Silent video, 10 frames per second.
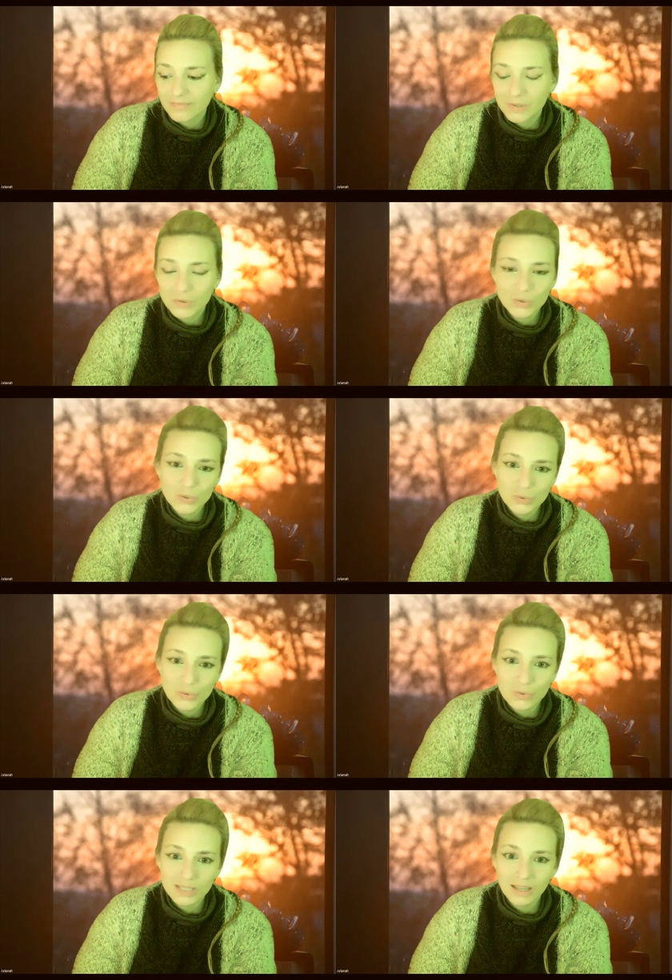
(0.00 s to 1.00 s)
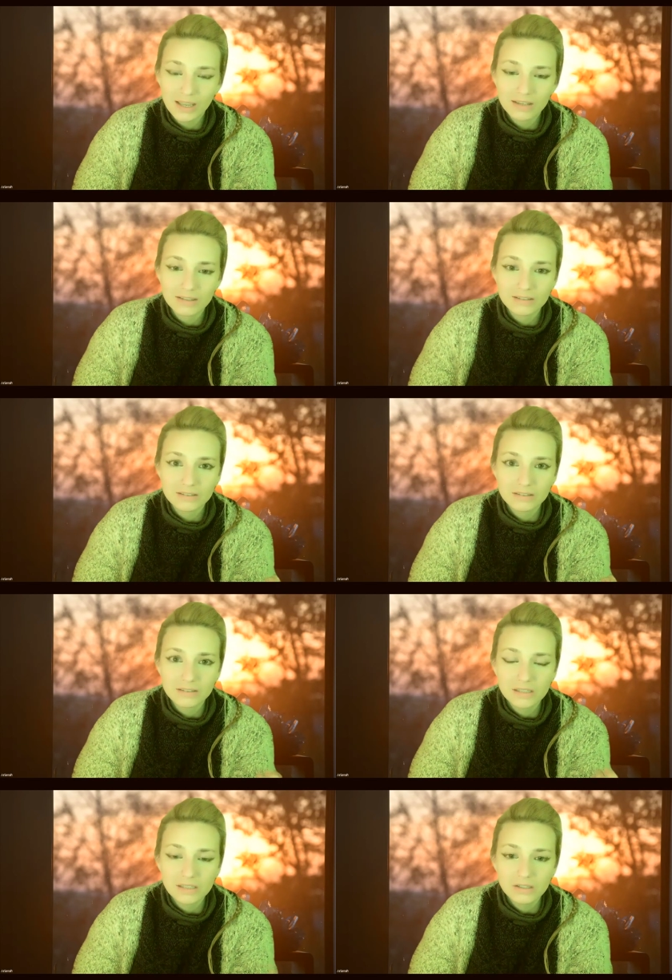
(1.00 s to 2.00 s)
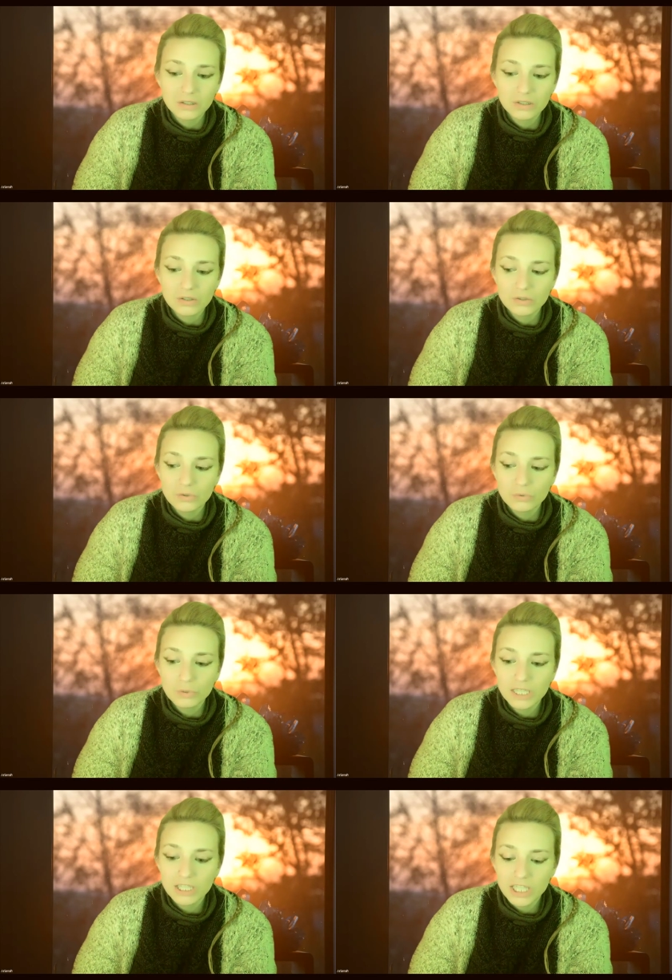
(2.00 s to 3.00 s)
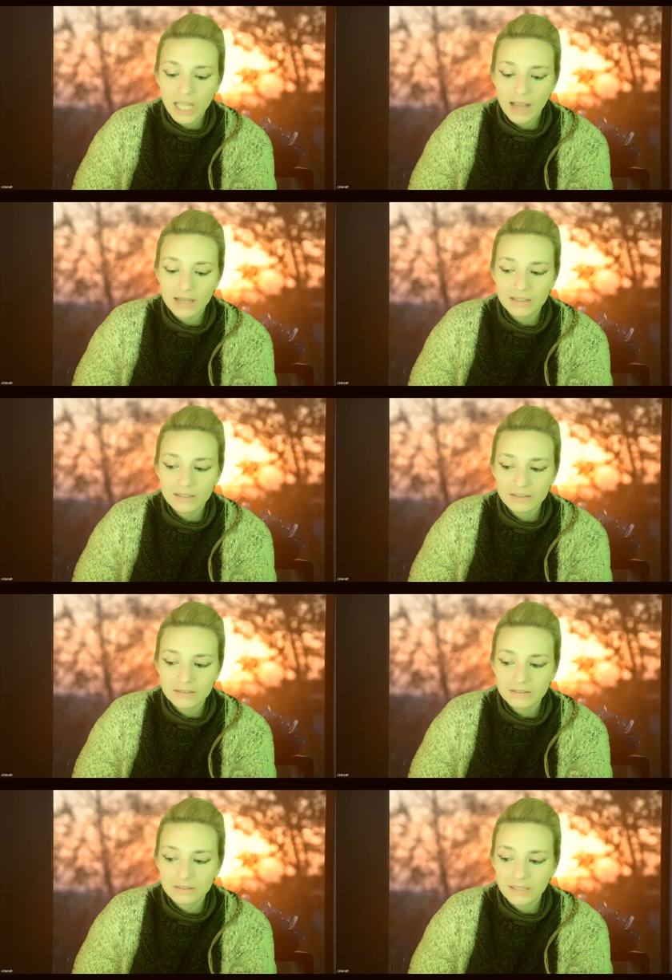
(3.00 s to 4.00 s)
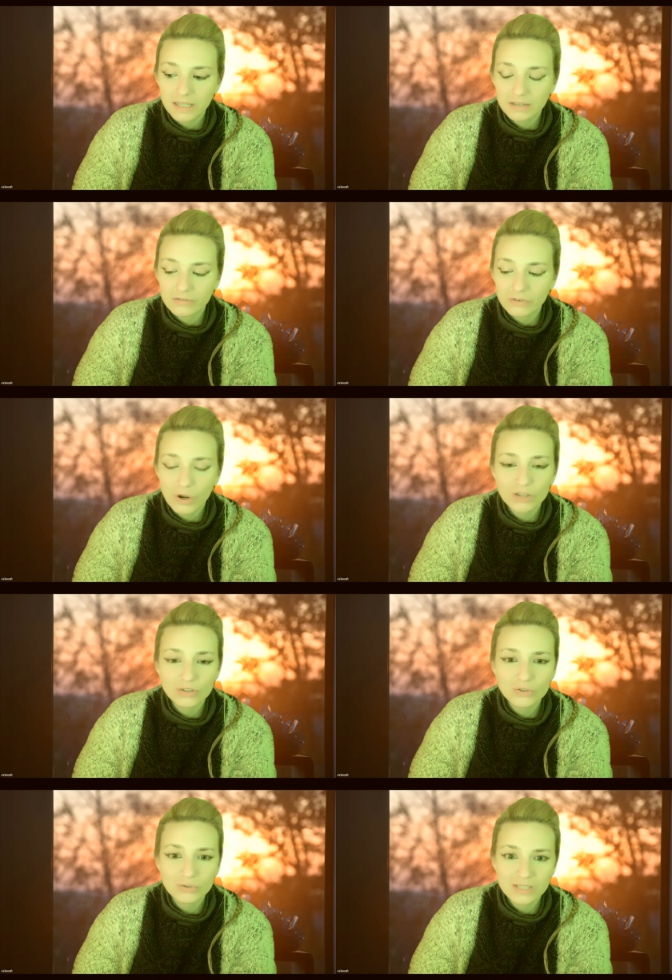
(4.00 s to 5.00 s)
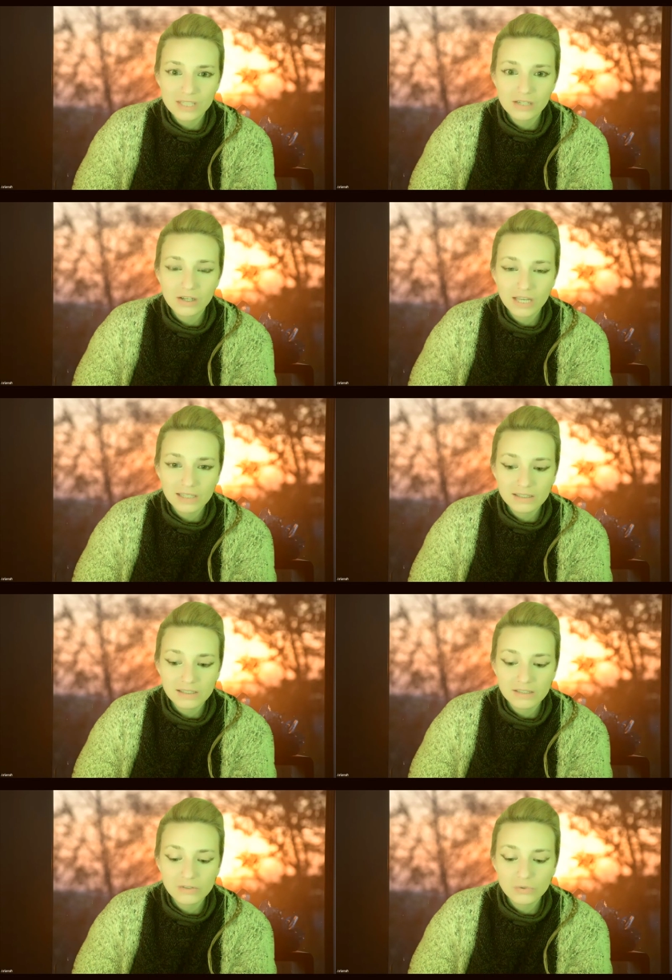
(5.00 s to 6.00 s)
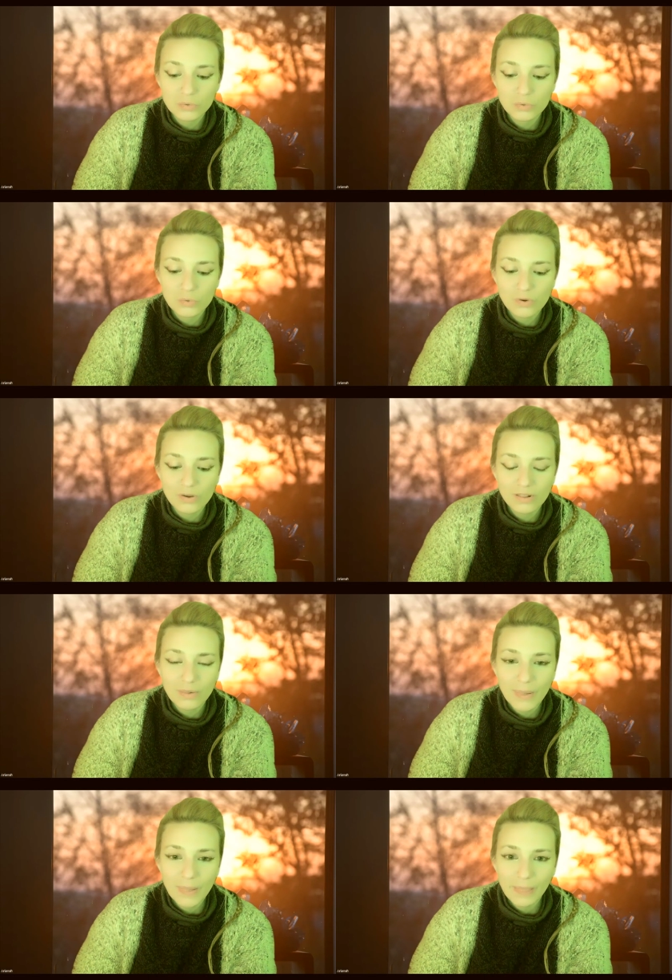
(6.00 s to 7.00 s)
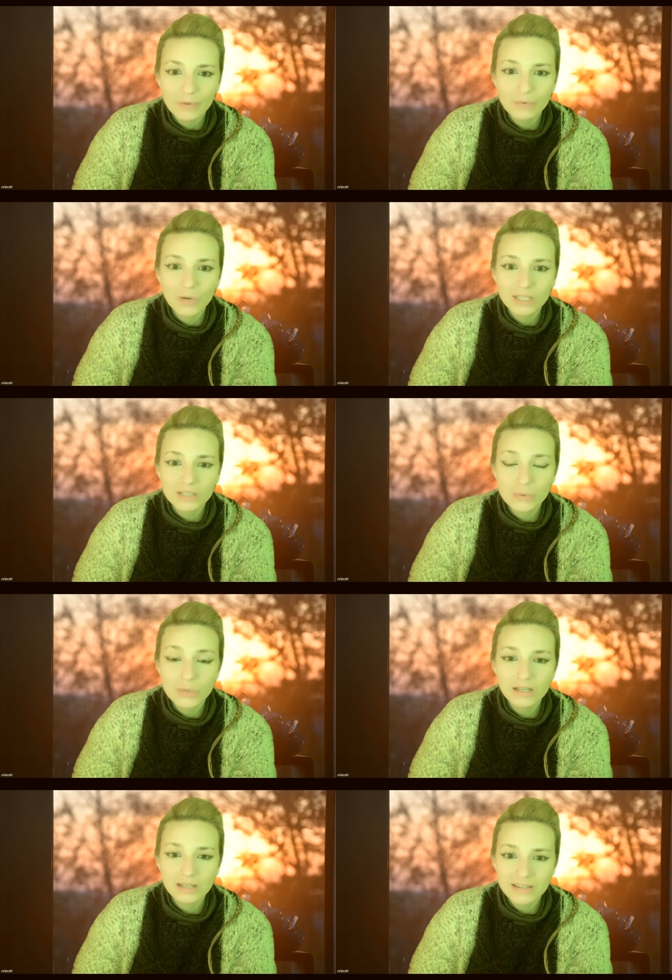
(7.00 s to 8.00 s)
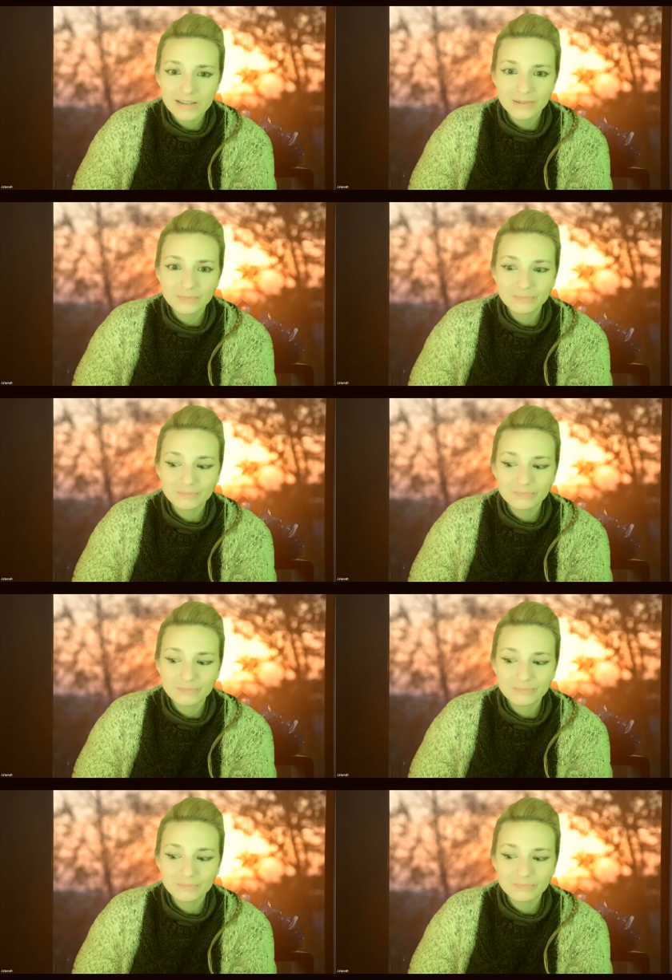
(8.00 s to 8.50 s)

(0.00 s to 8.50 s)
so the truth can truly shine and for us to stay connected to what is real here.